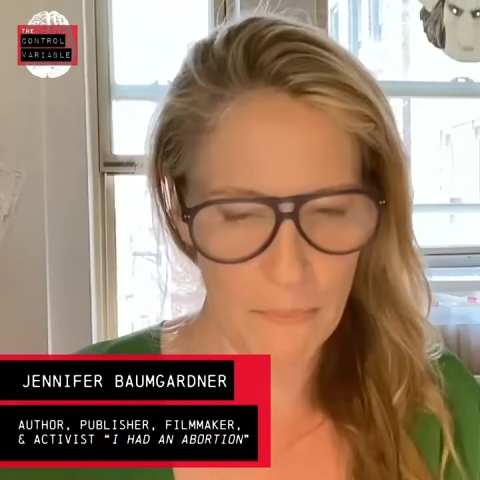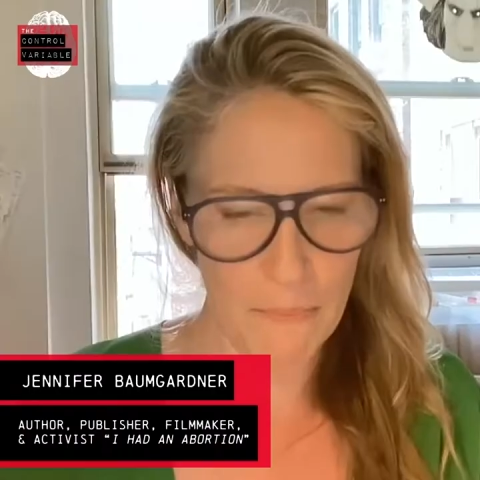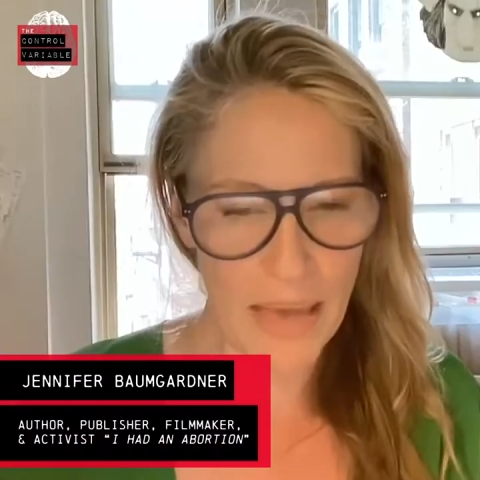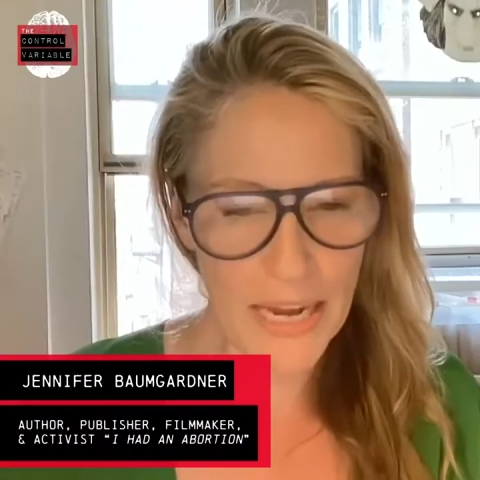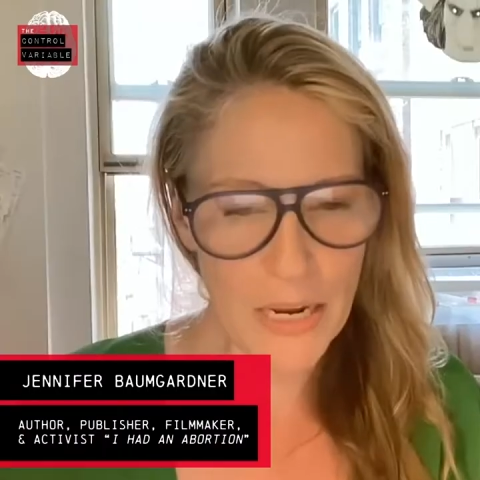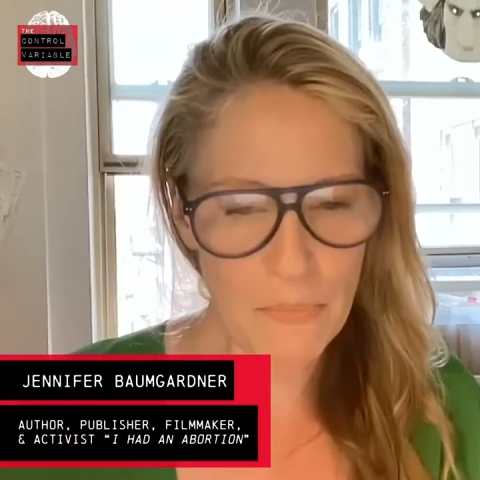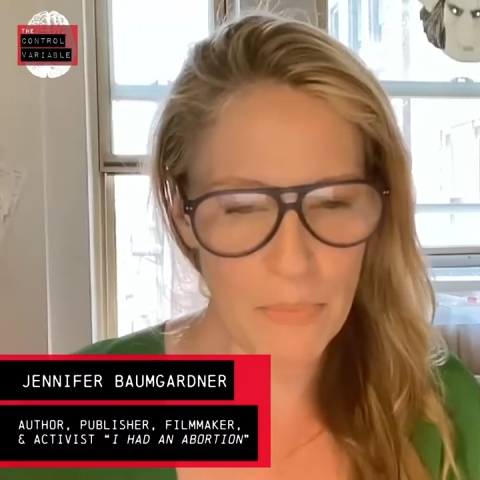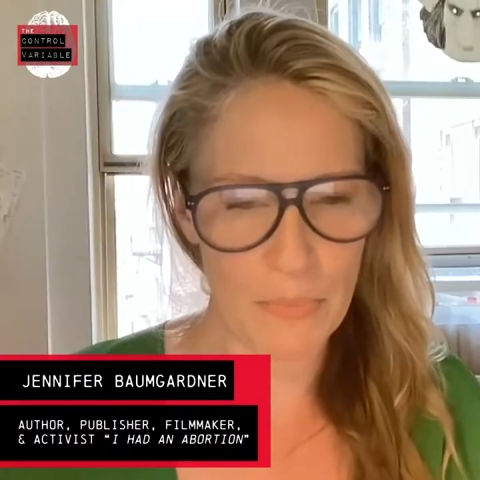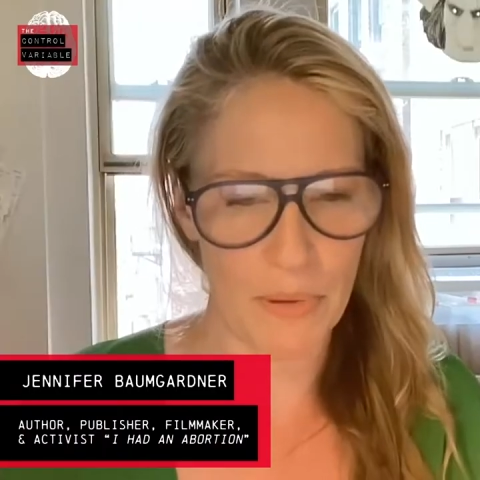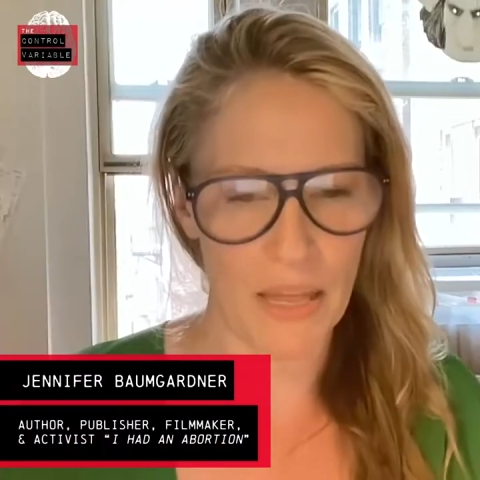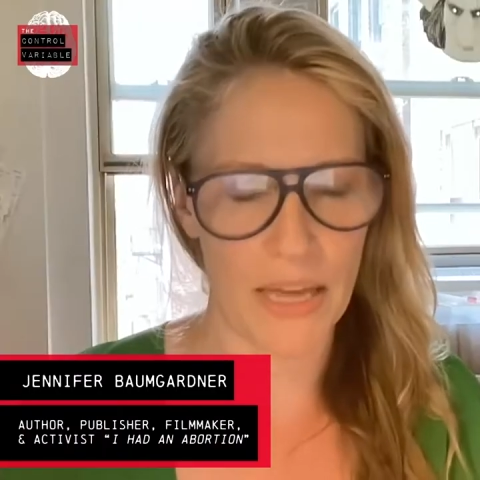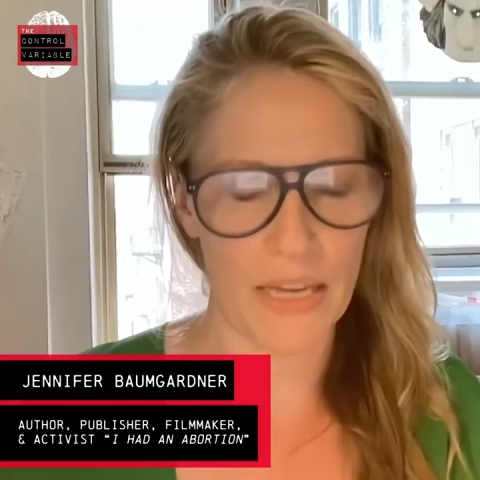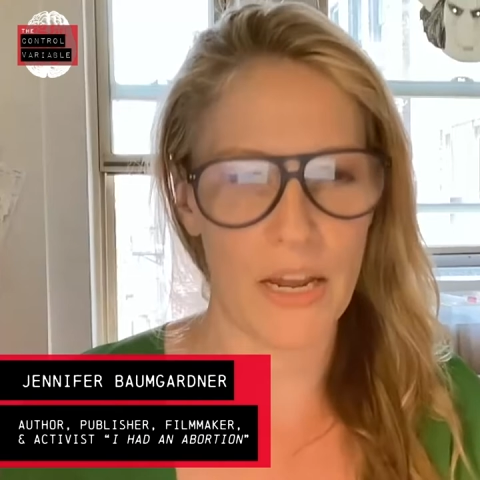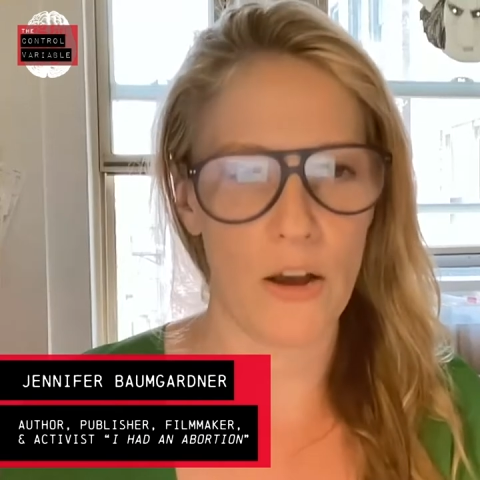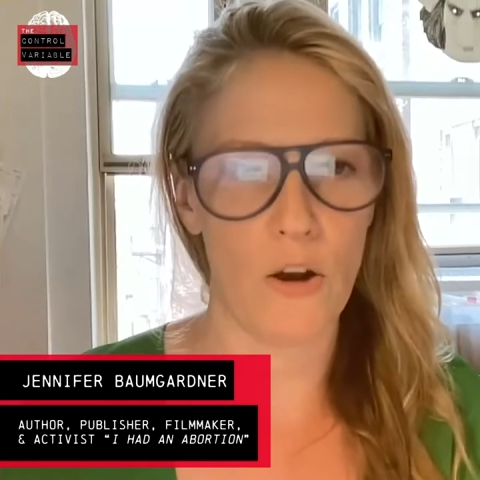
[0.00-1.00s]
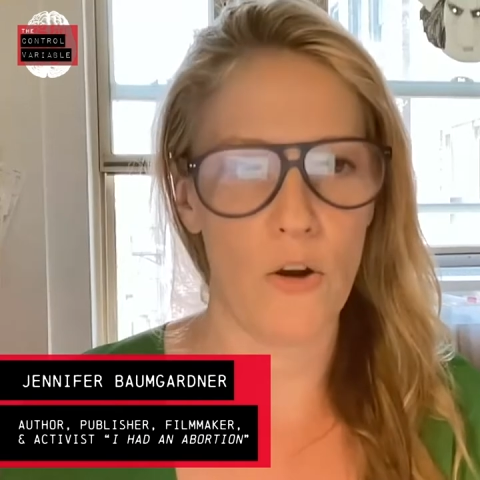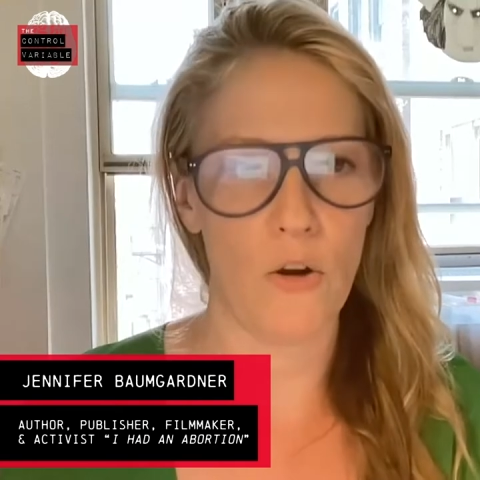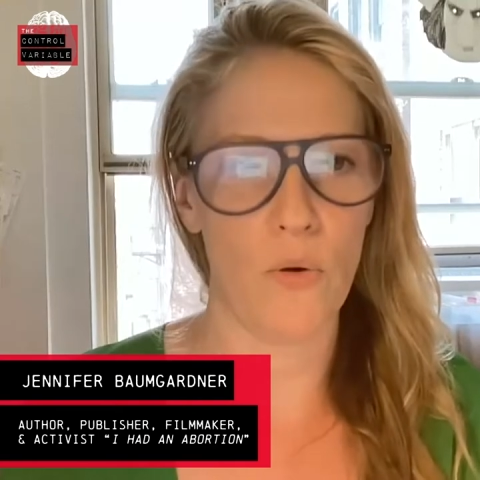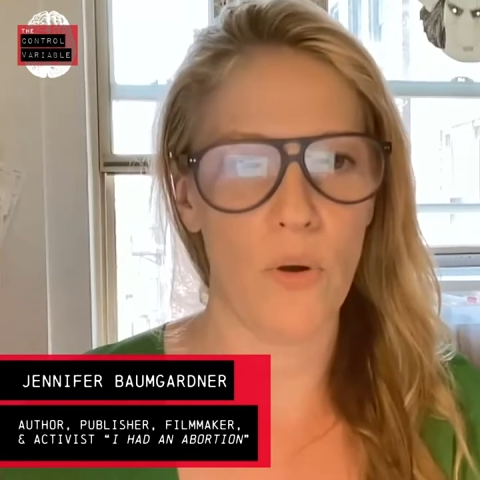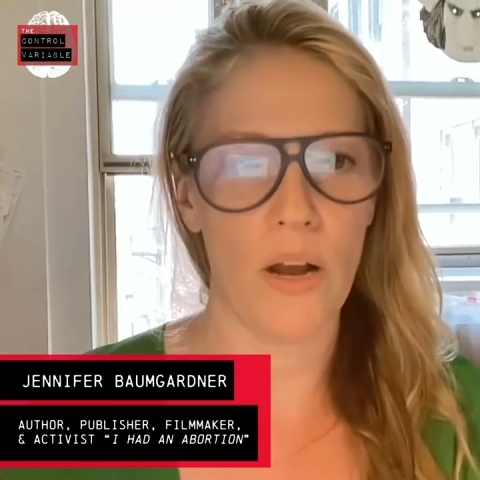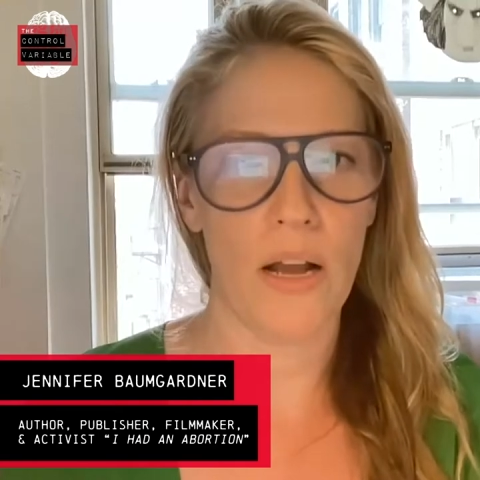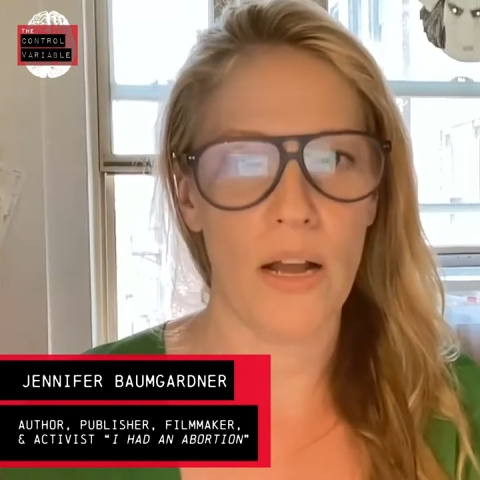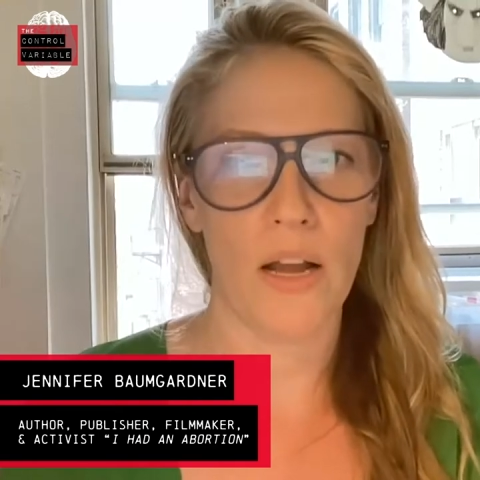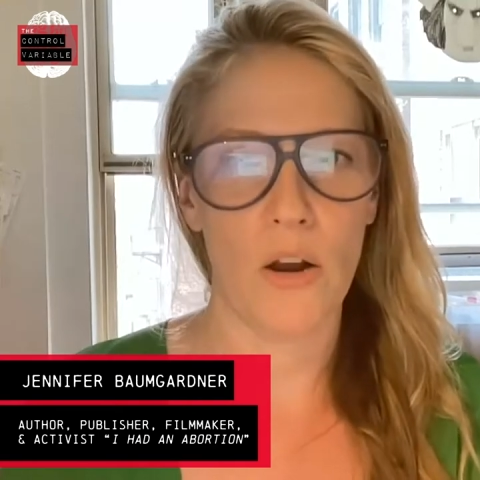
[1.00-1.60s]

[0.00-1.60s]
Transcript: Many people I now